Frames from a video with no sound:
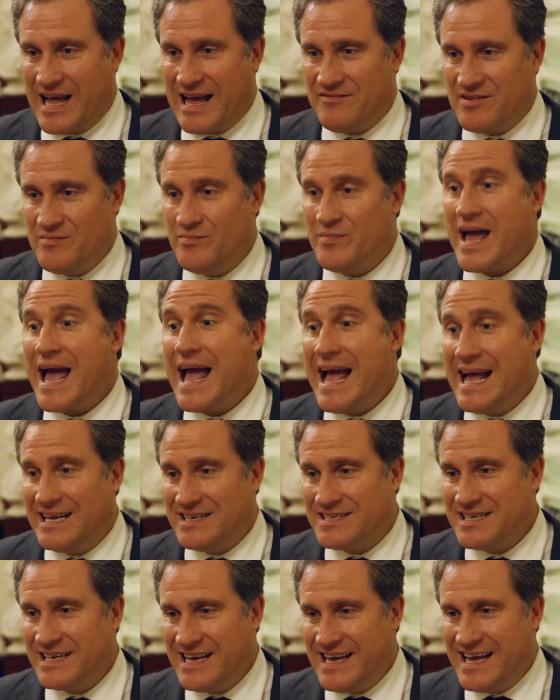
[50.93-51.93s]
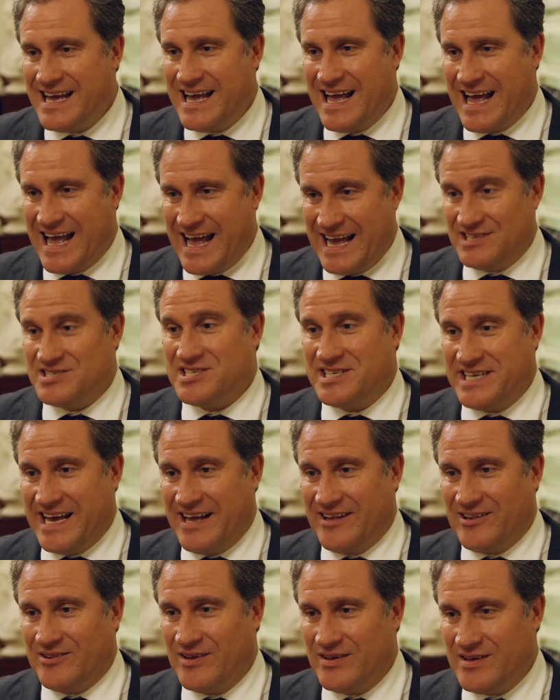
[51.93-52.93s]
have impaired
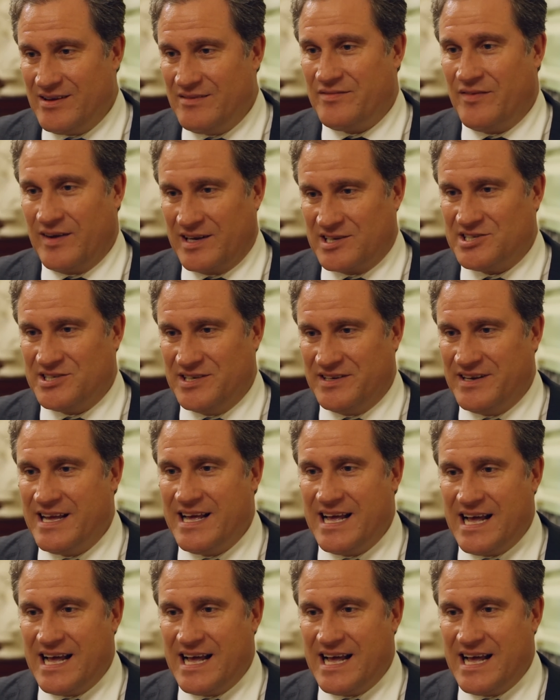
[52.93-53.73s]
HDL function.